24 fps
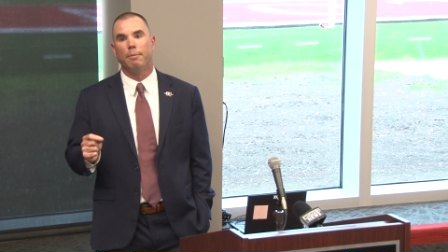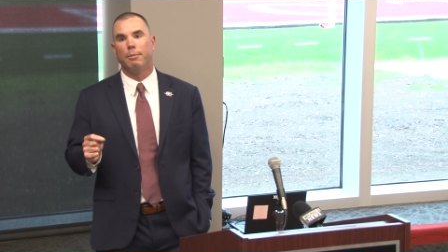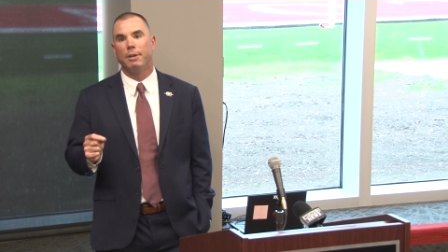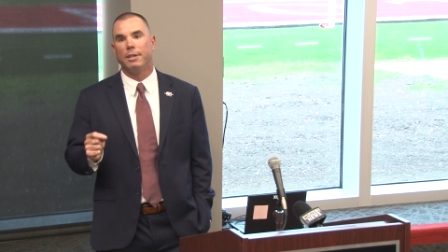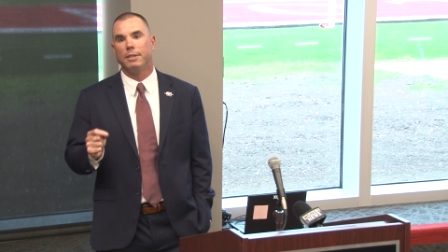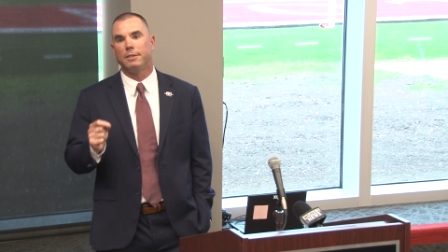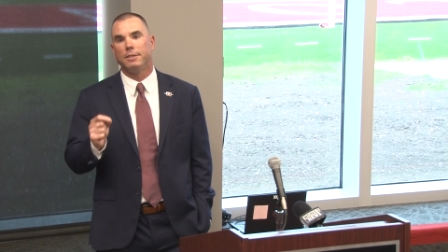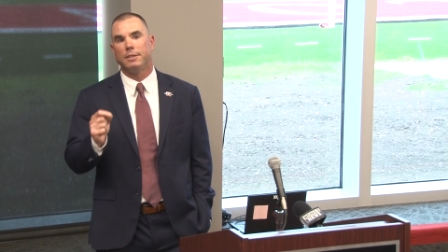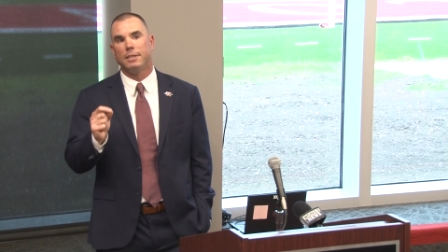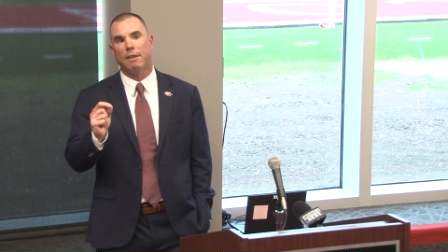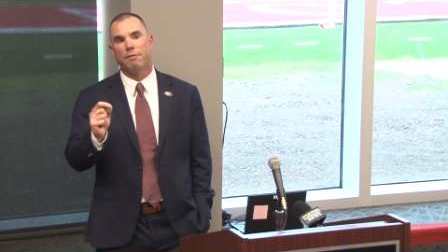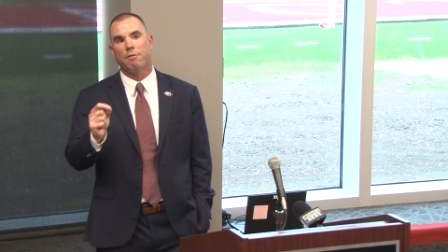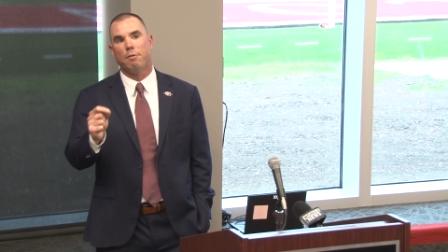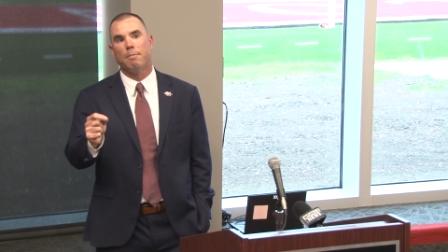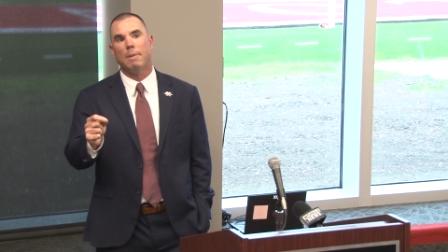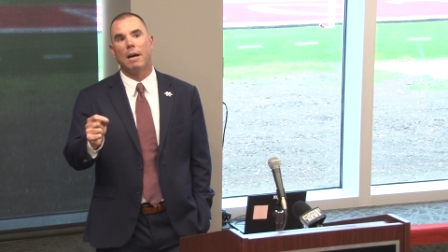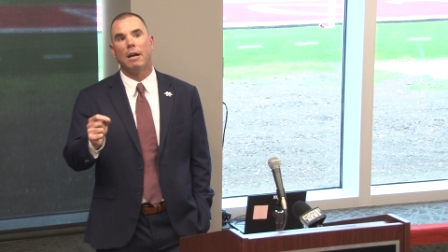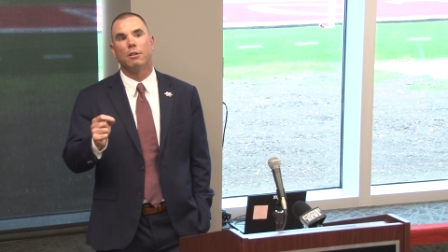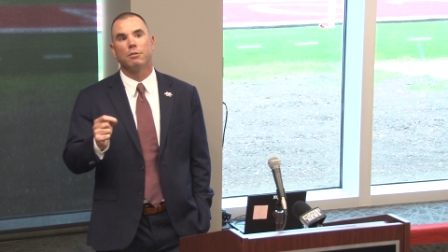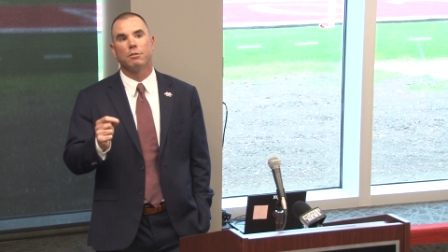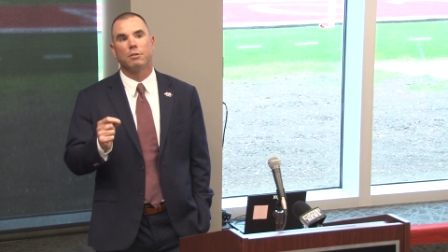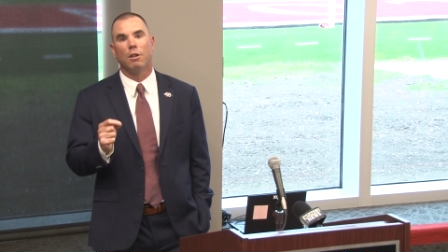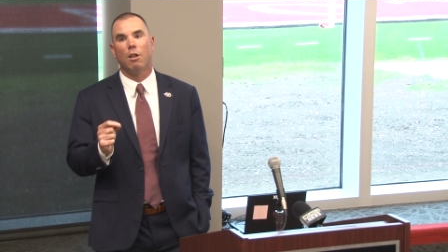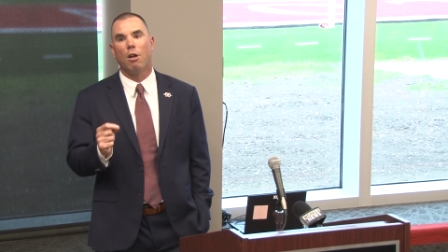but it's seven
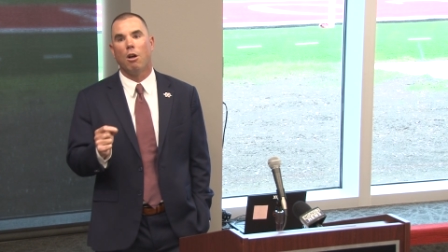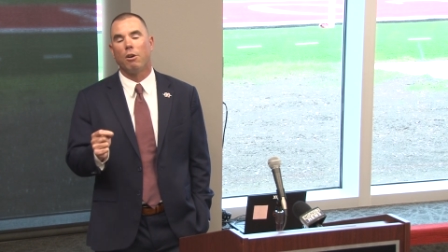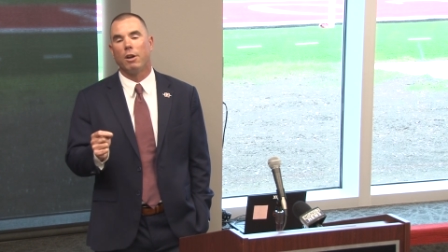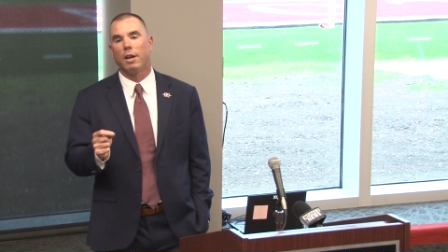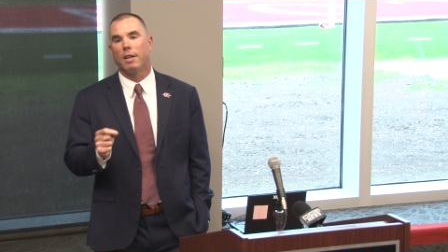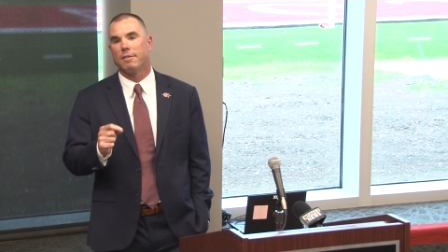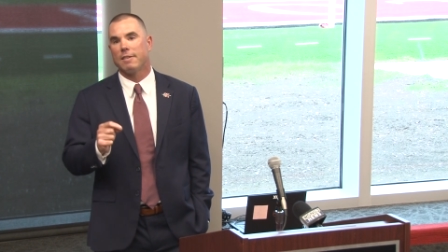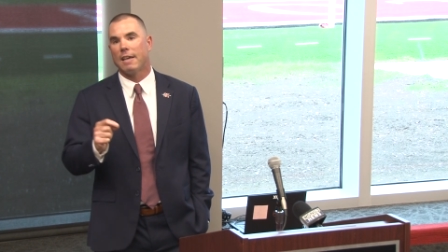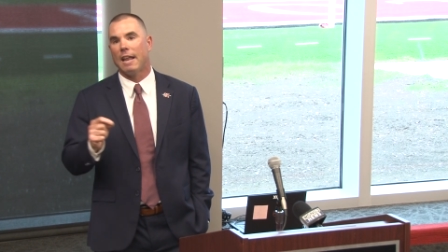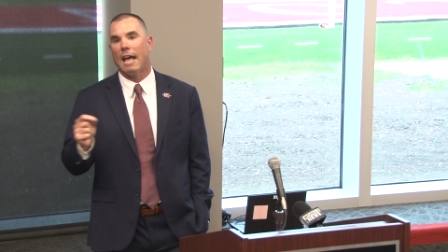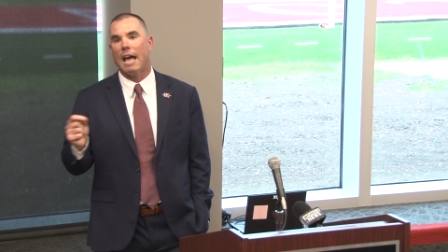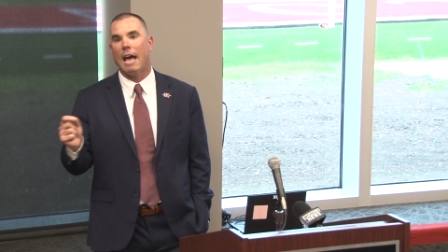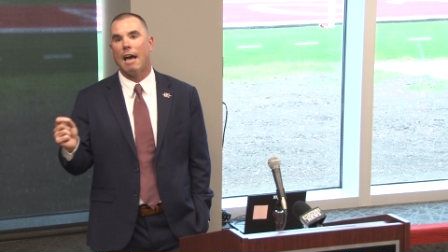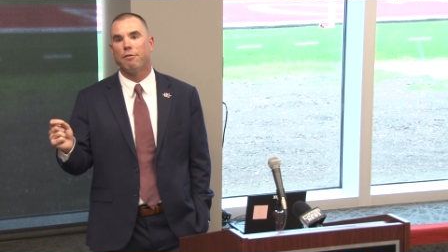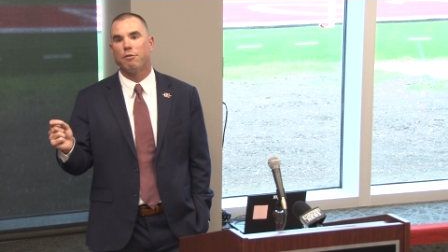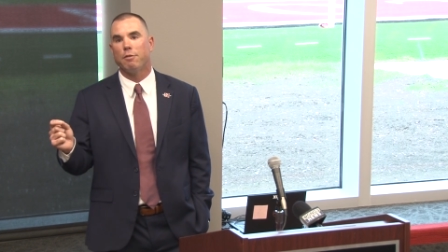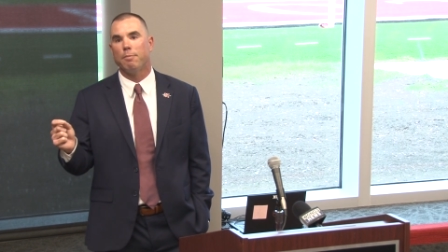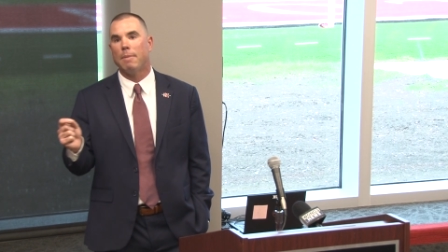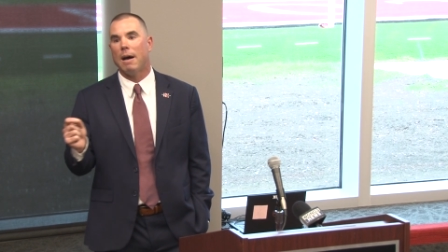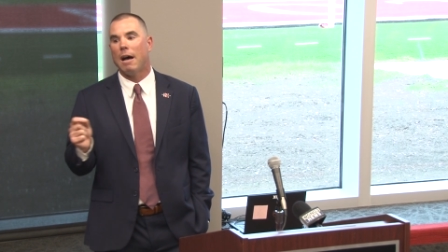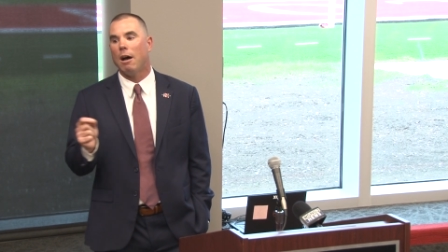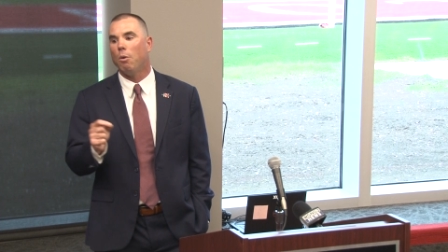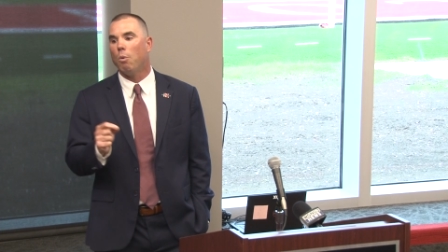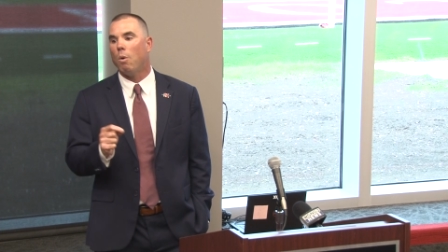miles long and it's a half a
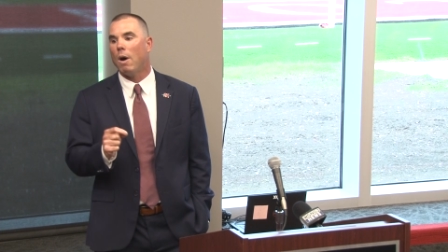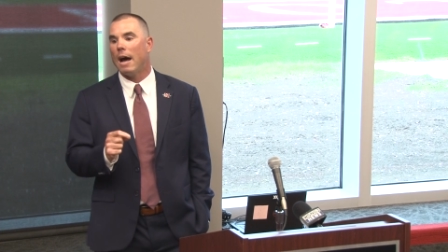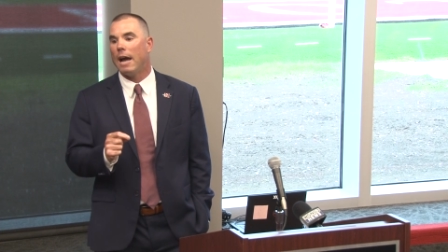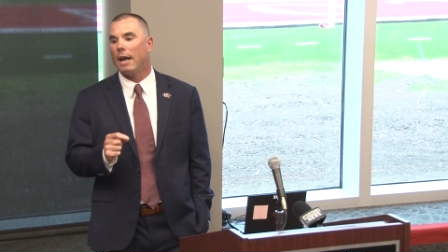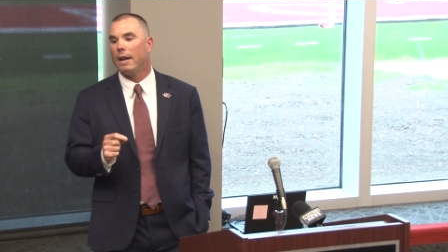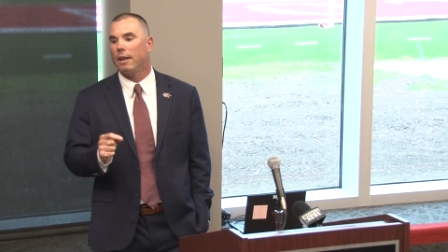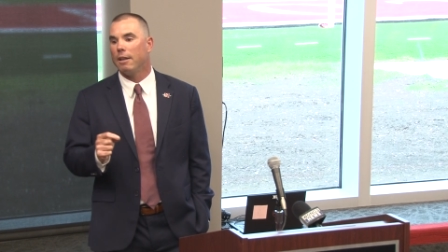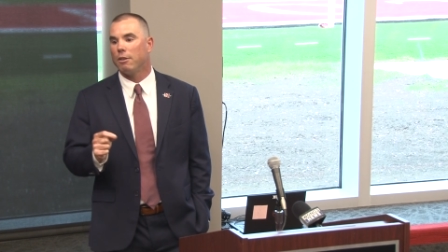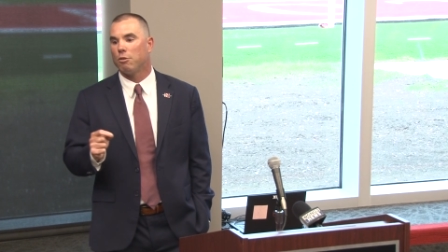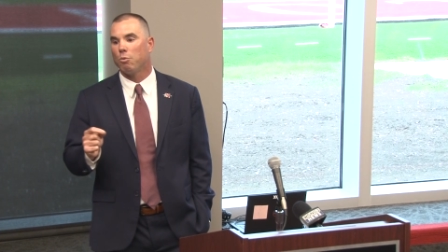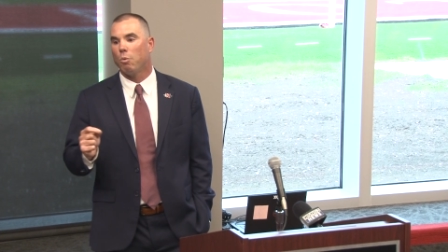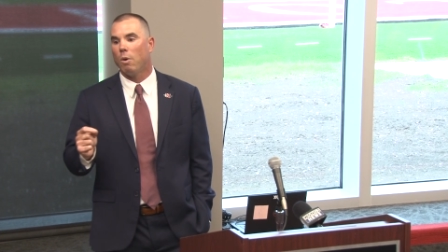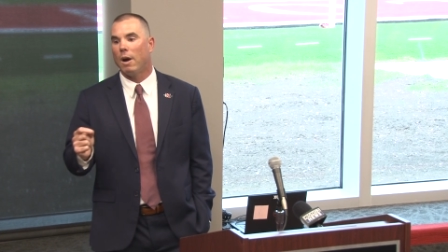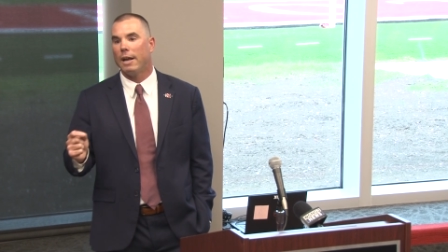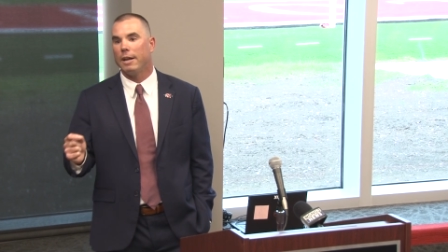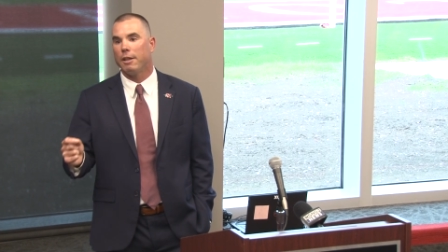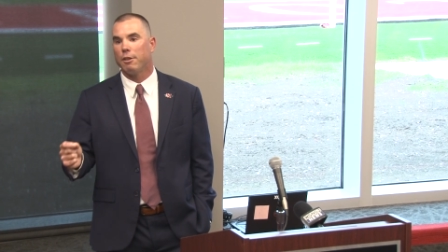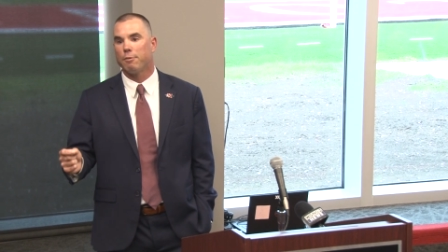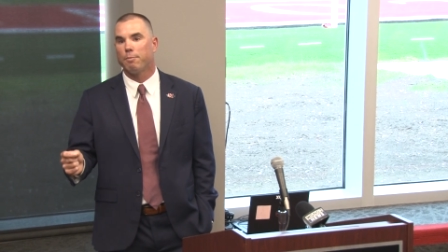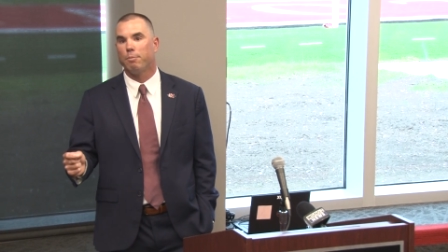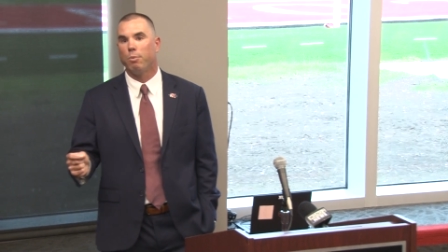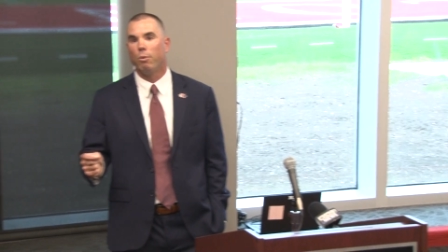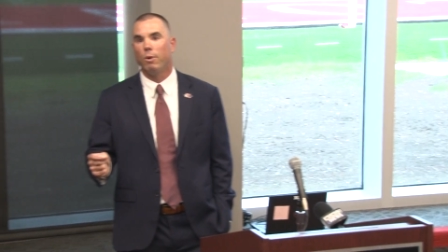mile wide at its widest